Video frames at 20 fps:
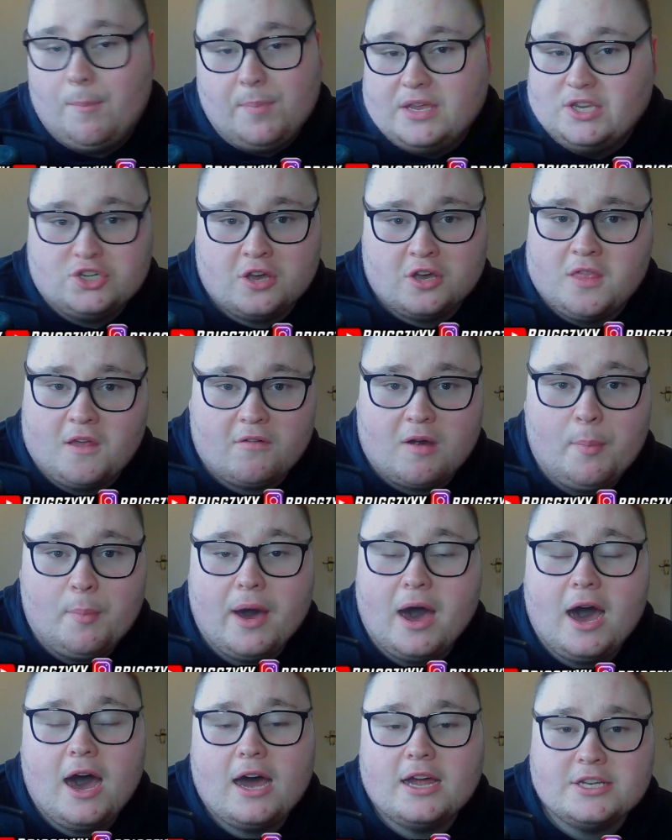each other
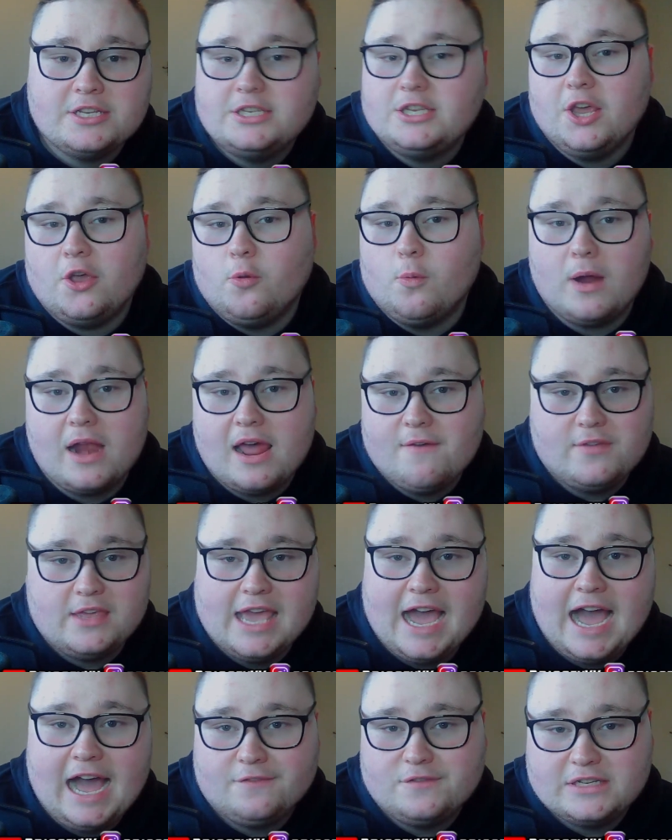apart, do whatever you
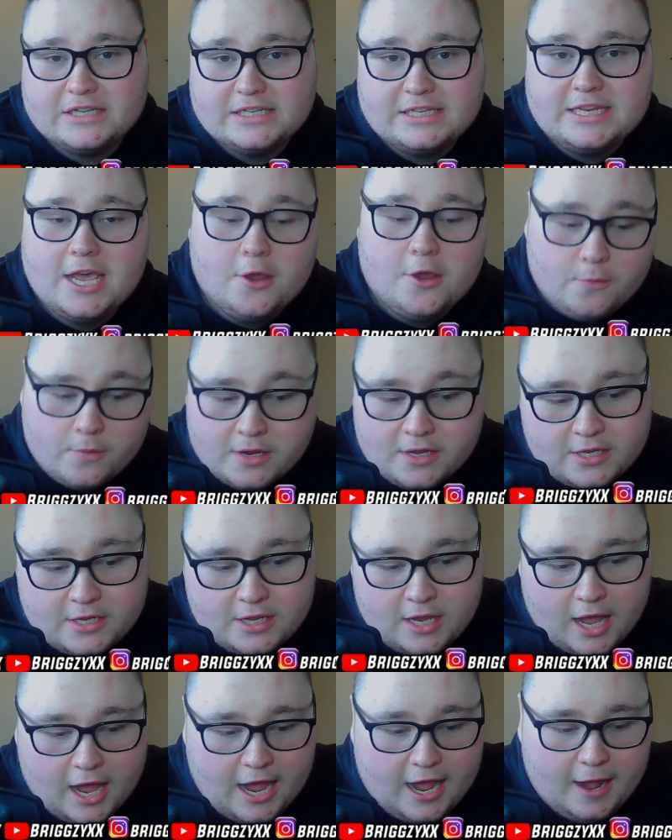have to do.
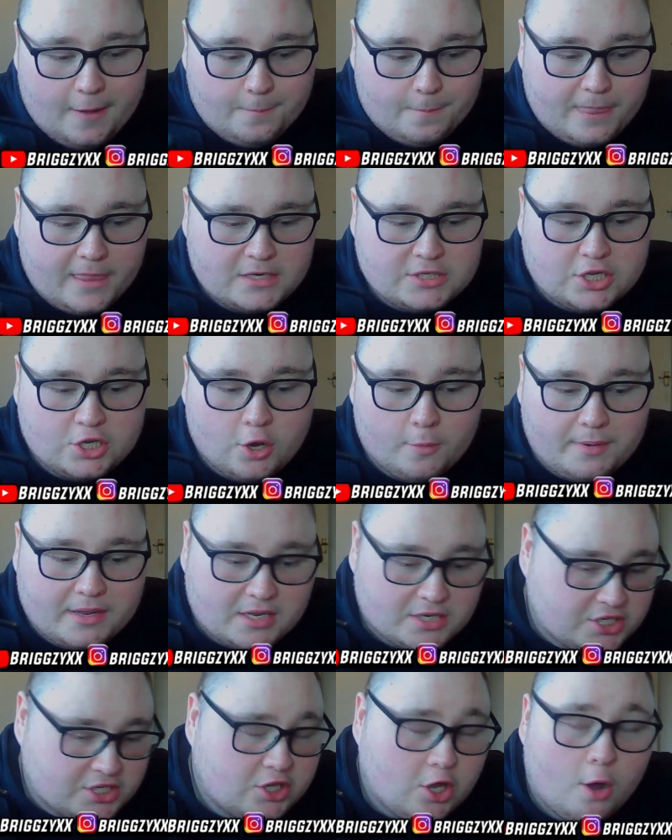So nobody
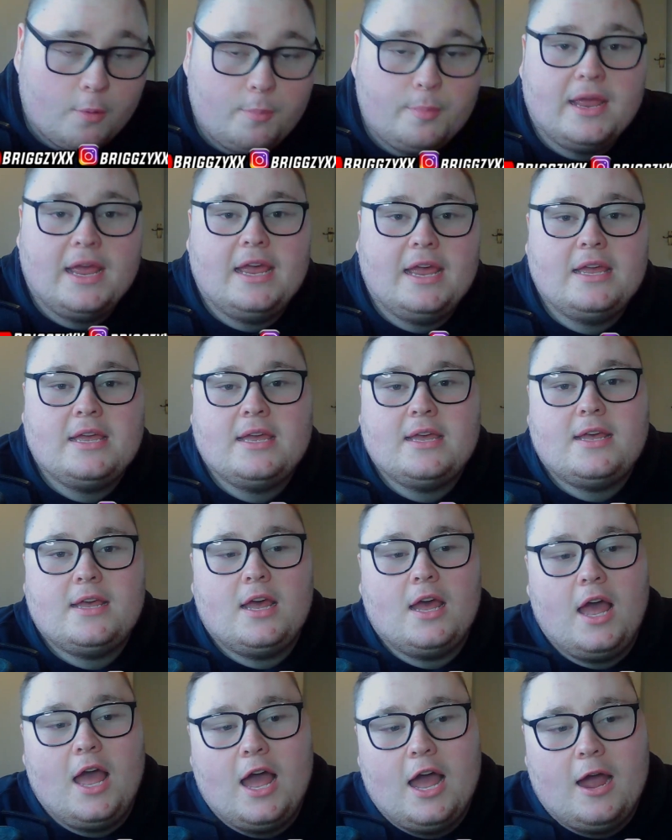can stop it.
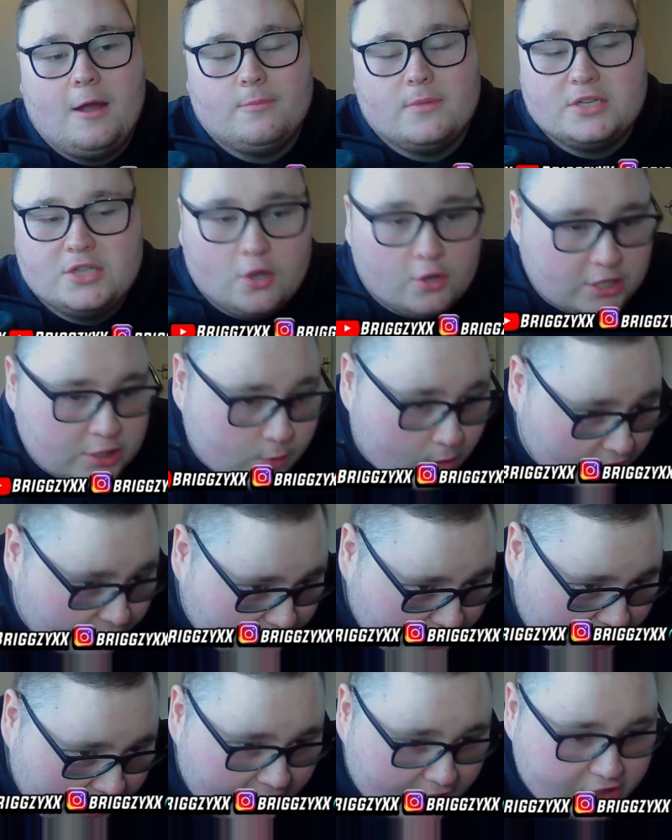There's no
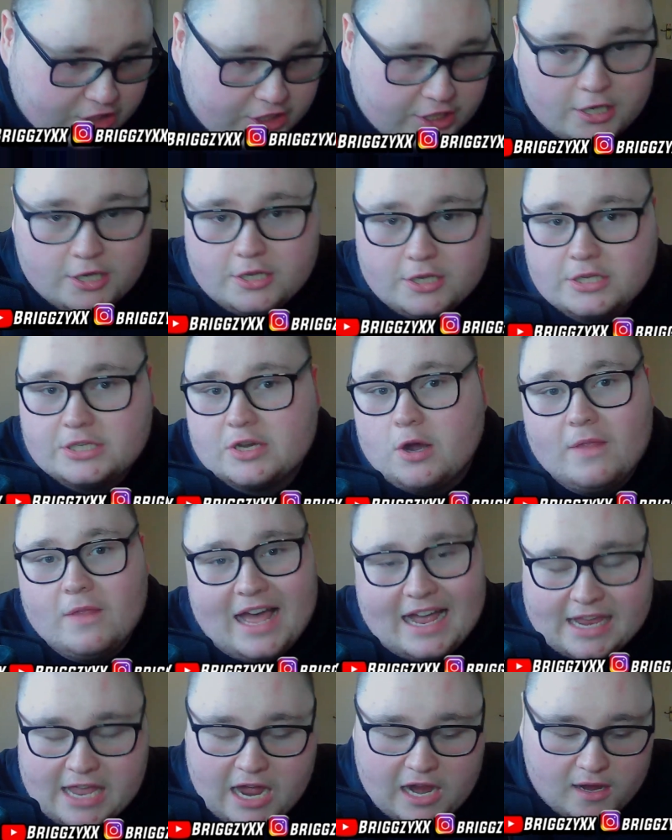disqualifications, all
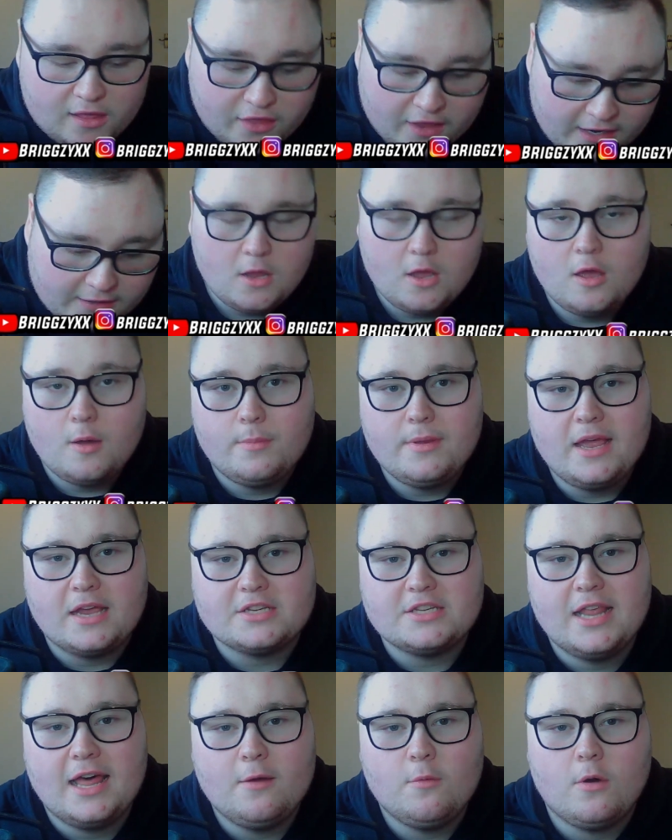that kind of thing. But yeah,
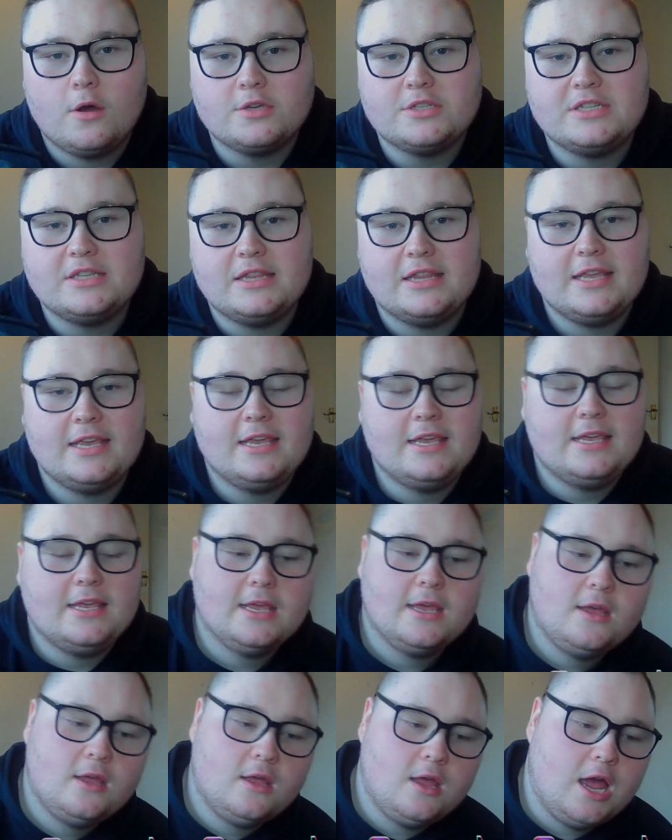so that was
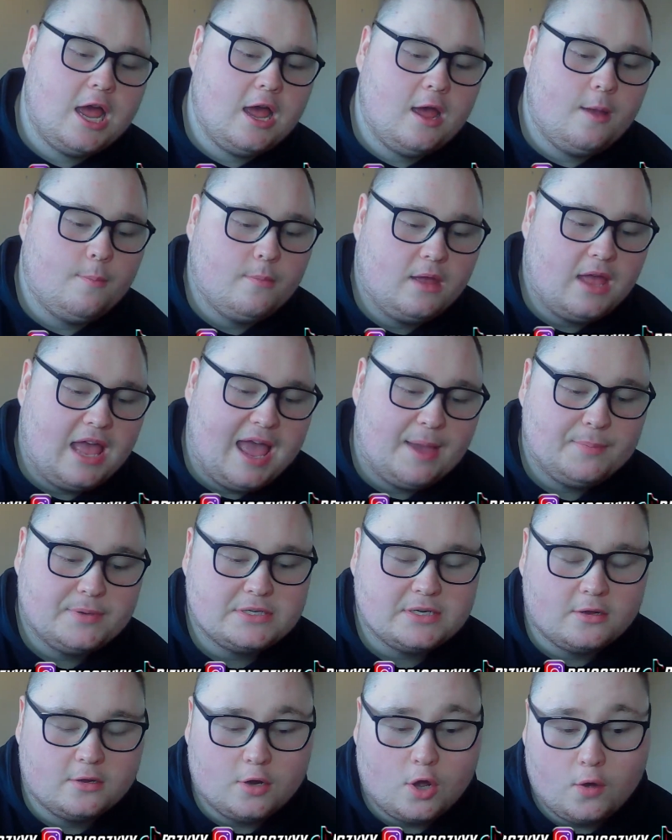the
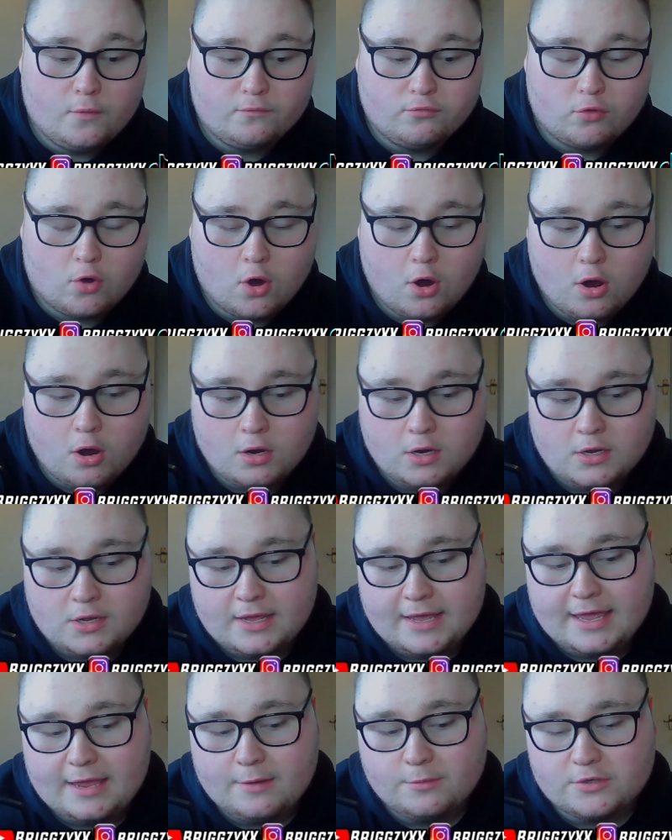episode of Raw.
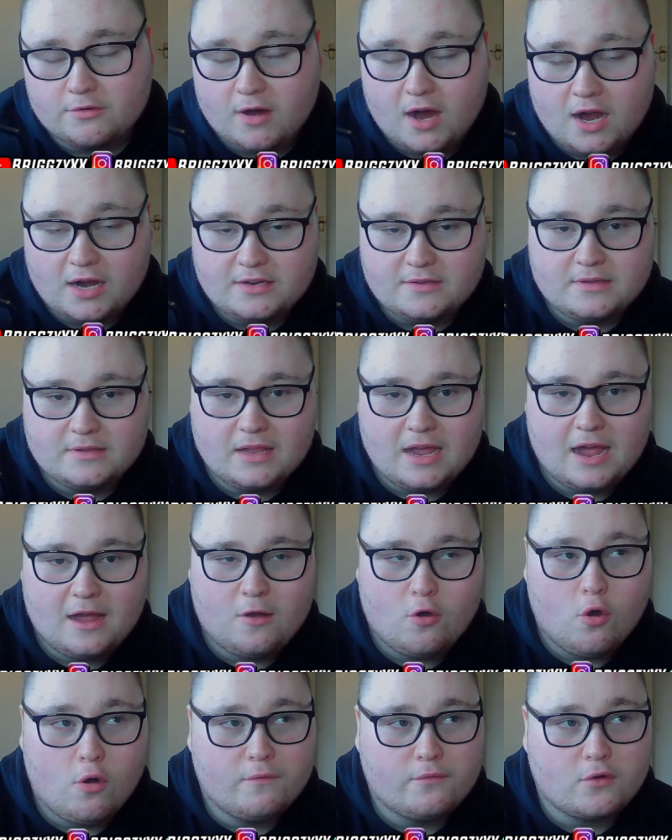It was alright.
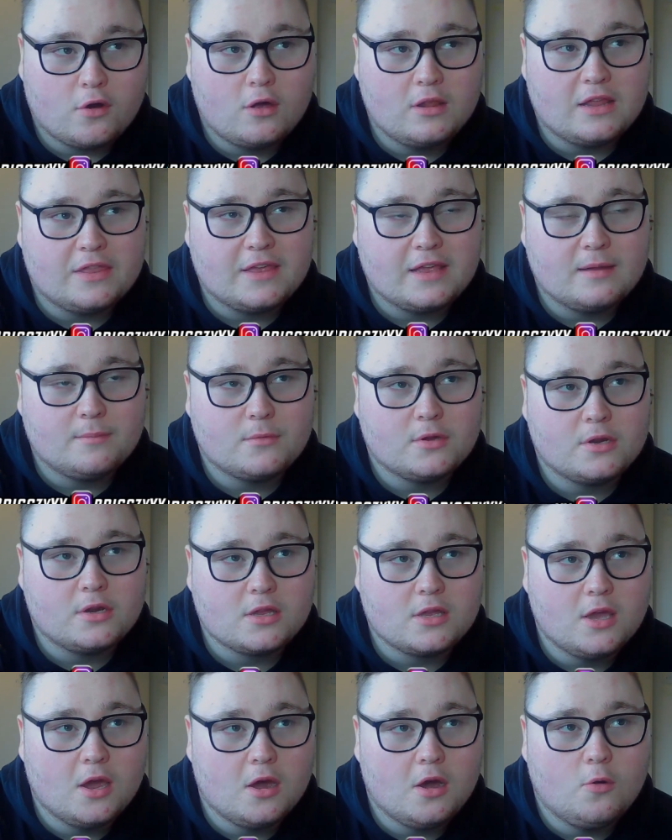Overall, I think I'm going to
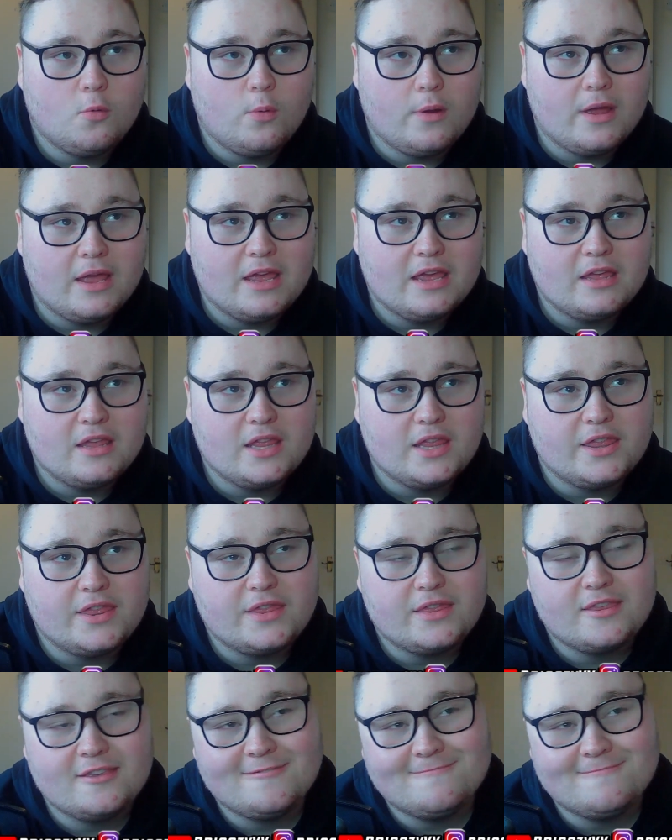go with